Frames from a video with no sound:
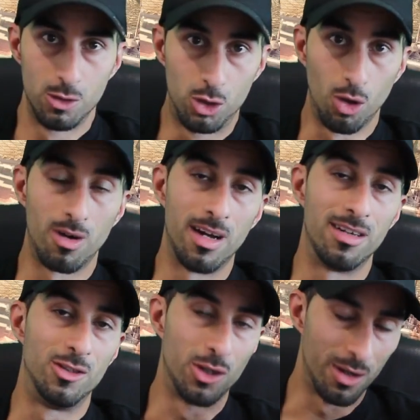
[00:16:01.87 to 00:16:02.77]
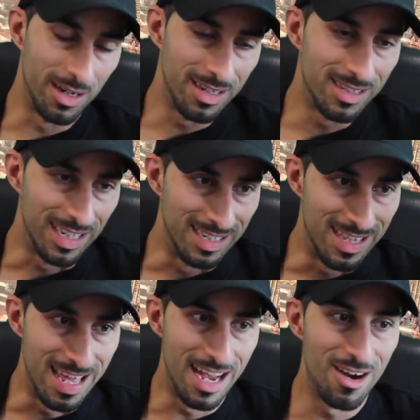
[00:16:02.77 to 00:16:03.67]
Jorah. Jorah is,
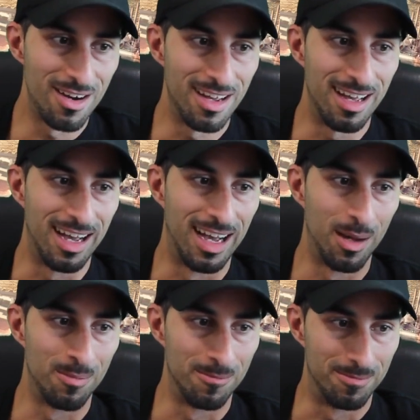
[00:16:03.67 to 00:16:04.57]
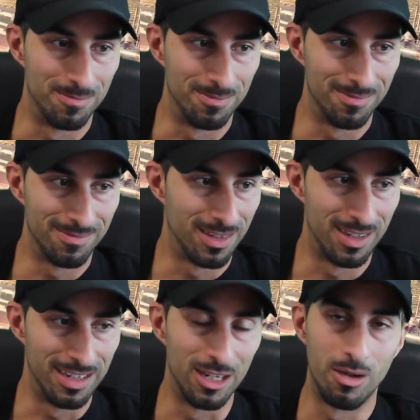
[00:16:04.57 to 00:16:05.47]
is there. Um,
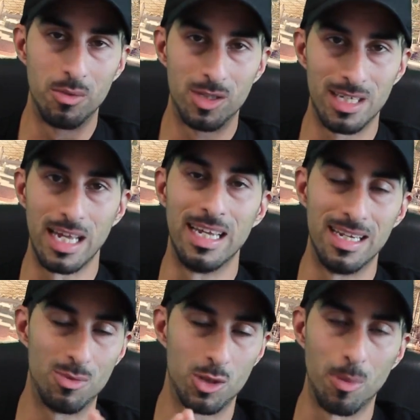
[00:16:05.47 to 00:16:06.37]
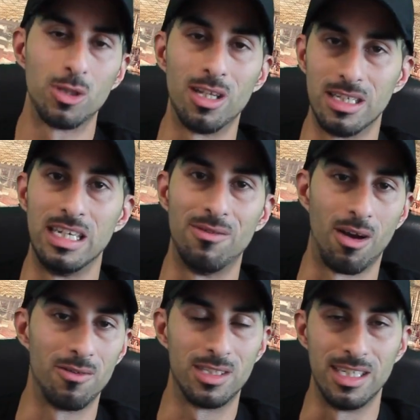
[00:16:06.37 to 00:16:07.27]
you know, he was, he was supposed to leave.
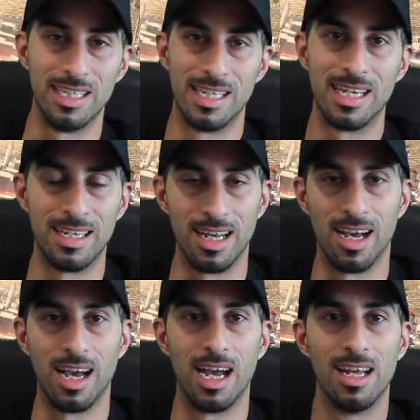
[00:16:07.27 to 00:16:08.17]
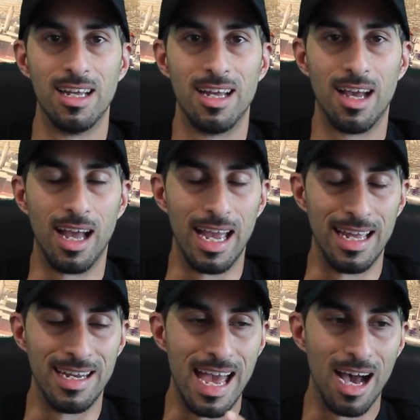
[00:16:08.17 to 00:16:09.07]
Obviously he didn't. Uh,
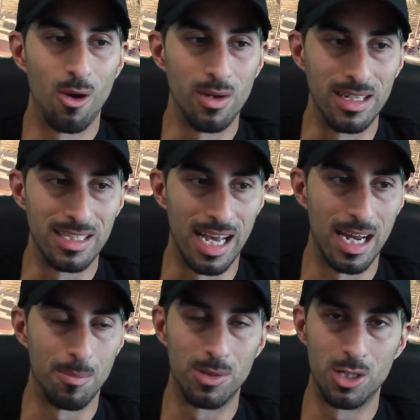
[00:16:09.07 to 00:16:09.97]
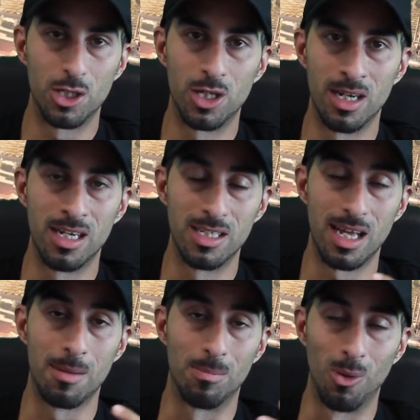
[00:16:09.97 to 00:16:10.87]
and now he's at a position and he's
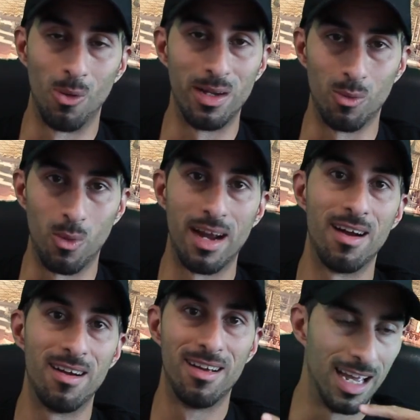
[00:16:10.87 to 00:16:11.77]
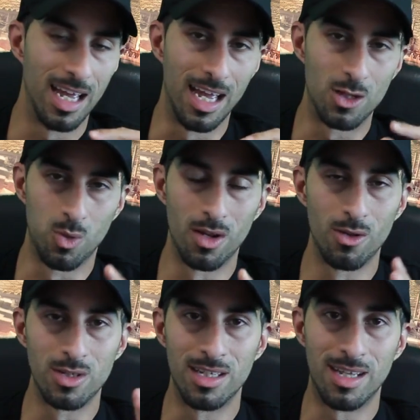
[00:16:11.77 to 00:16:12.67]
at a point where it's one of
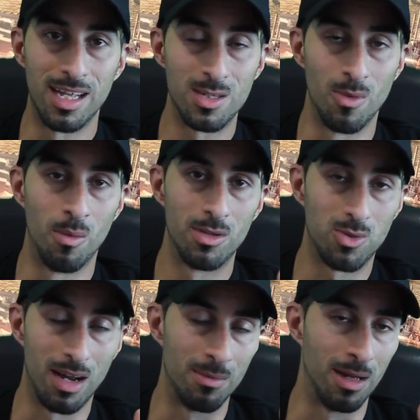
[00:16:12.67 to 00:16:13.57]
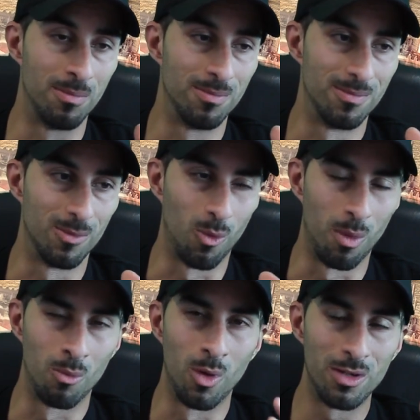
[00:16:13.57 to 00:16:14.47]
those intense moments where I'm, I'm,
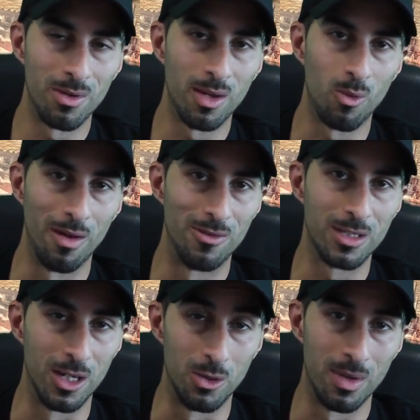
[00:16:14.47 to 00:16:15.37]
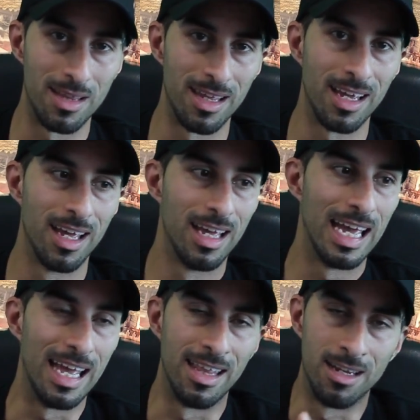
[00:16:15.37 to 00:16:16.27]
I'm wondering if he's going to do anything.
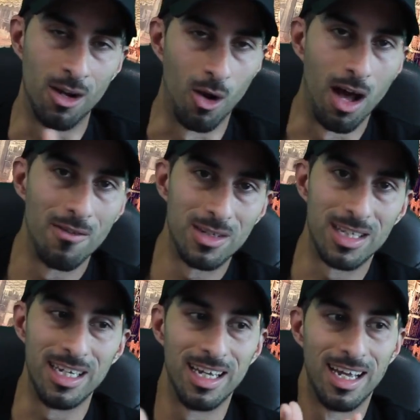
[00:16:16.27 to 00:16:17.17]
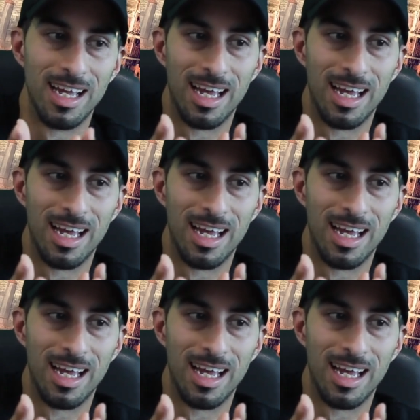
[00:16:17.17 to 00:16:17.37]
And then, you know, obviously